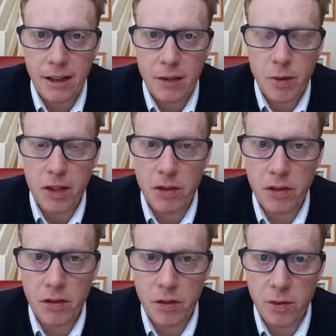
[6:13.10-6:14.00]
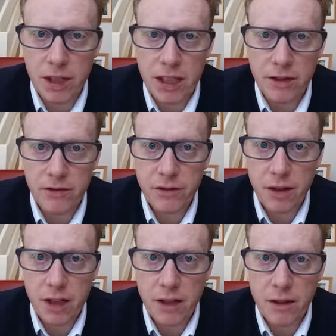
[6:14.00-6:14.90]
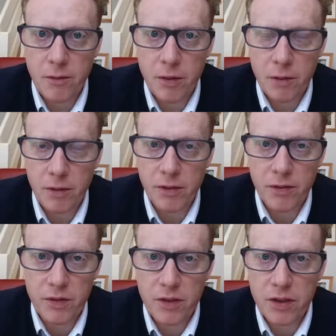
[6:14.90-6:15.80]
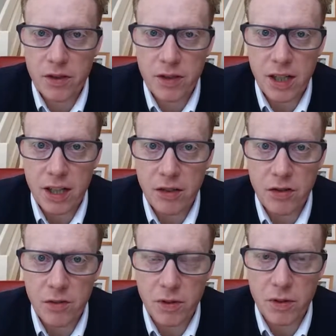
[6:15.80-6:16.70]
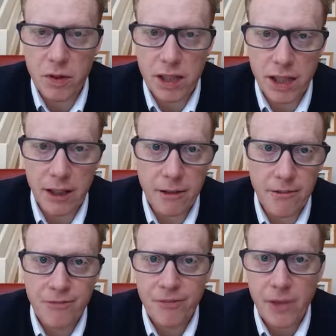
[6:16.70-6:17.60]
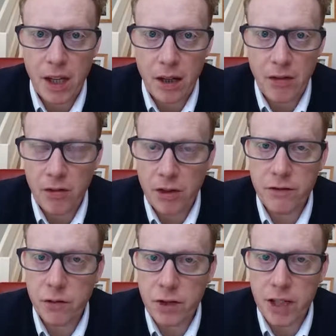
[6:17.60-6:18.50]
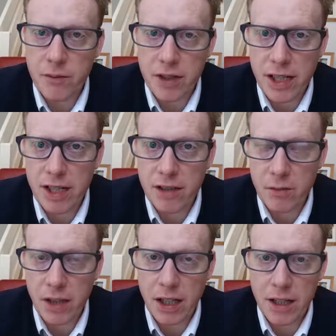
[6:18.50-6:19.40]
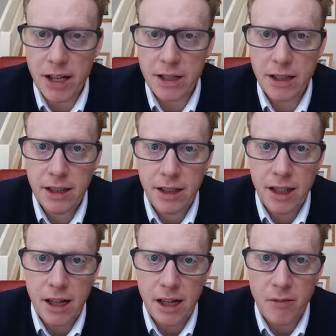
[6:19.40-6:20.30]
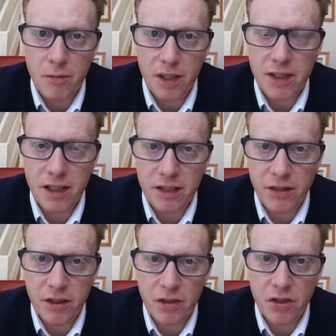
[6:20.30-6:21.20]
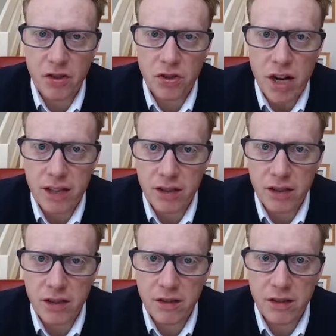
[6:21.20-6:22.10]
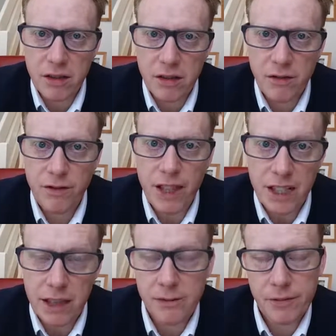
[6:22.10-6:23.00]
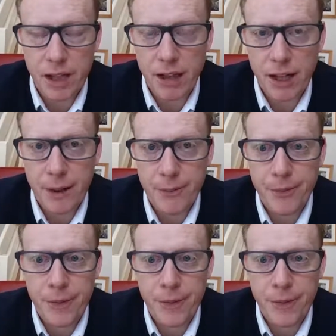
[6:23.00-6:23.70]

Depending on who you believe, people say you should be tweeting 3 or 4 times a day, something like that, because it is a very sort of transient feed that you get.